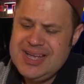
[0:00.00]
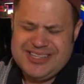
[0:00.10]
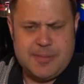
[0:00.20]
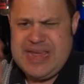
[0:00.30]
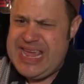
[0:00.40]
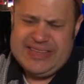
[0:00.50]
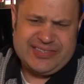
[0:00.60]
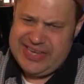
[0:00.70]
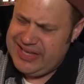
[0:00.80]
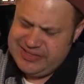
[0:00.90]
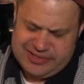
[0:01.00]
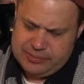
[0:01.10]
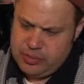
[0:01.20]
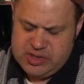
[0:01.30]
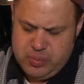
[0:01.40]
some heat sinks,
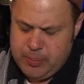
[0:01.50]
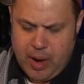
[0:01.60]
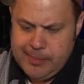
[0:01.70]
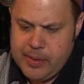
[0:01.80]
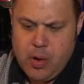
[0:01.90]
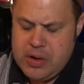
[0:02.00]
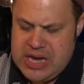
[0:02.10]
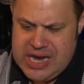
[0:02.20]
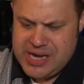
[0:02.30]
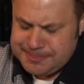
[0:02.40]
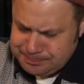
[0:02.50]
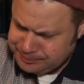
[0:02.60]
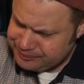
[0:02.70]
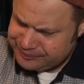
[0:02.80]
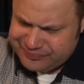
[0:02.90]
which we probably won't need,
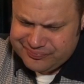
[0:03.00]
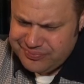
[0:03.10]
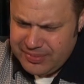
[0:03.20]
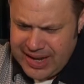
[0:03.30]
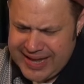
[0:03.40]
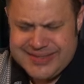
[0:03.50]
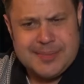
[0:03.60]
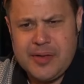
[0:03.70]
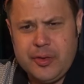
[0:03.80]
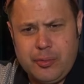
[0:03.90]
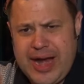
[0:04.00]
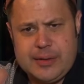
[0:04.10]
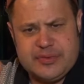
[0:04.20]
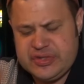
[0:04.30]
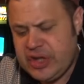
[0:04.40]
and some other
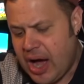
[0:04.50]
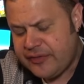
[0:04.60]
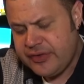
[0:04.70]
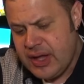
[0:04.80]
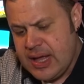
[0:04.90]
random stuff.